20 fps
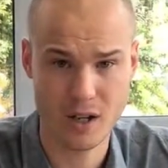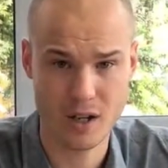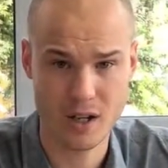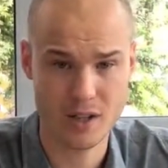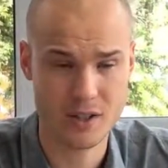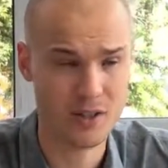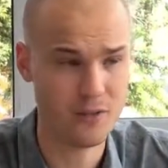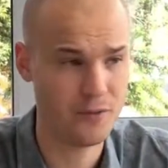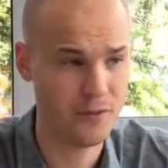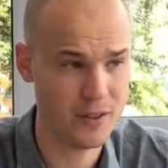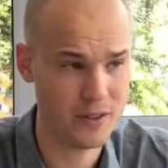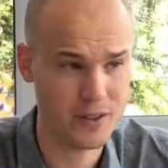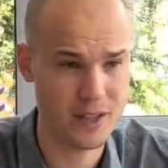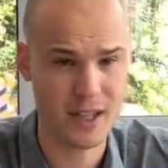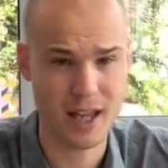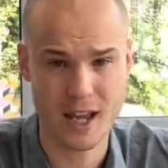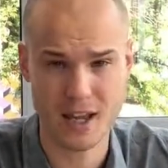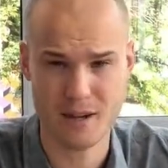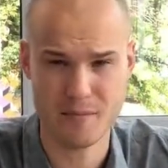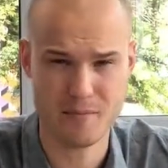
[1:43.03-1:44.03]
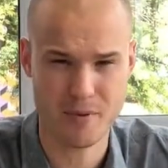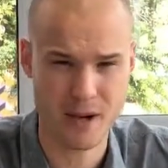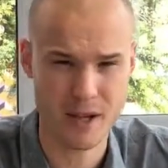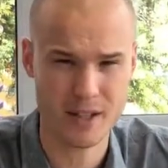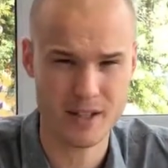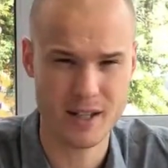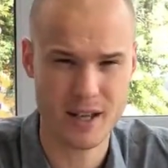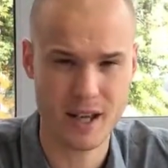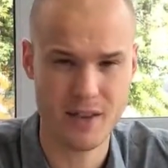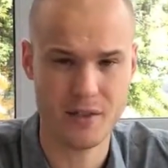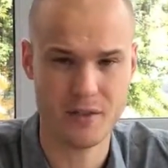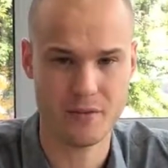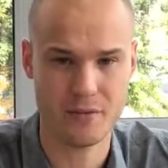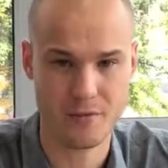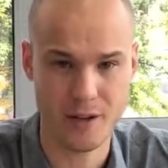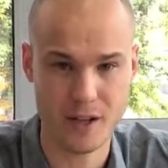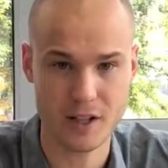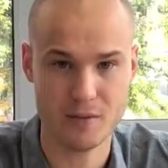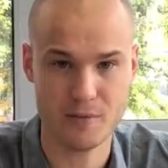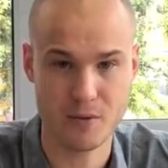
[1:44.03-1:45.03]
sophisticated breakdown that
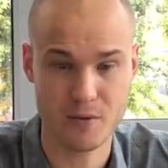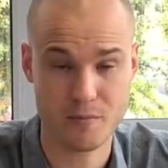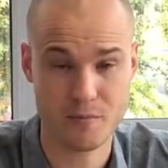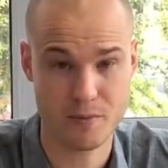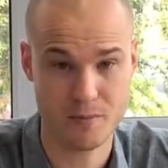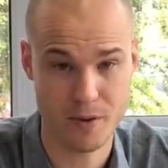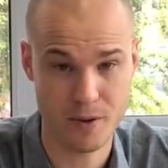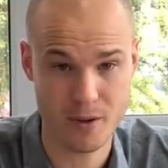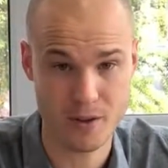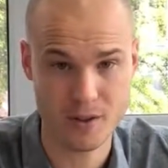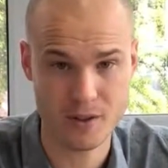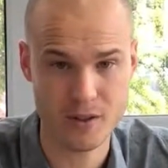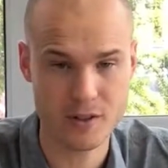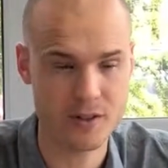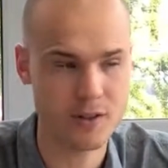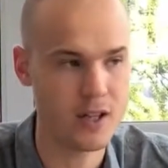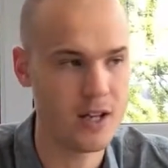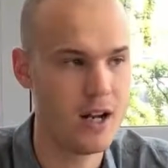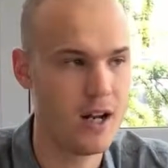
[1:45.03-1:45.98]
Facebook proposes,